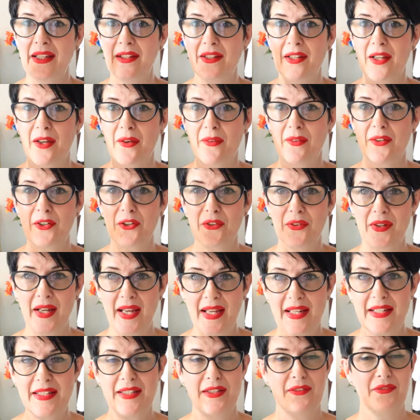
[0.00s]
you know,
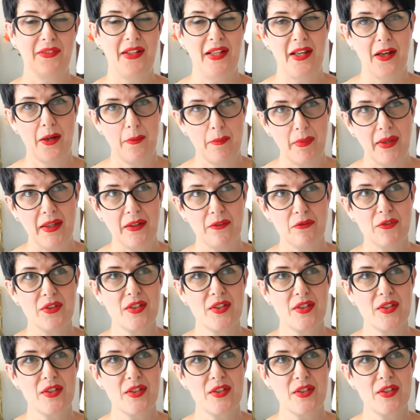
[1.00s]
creatively, I mean,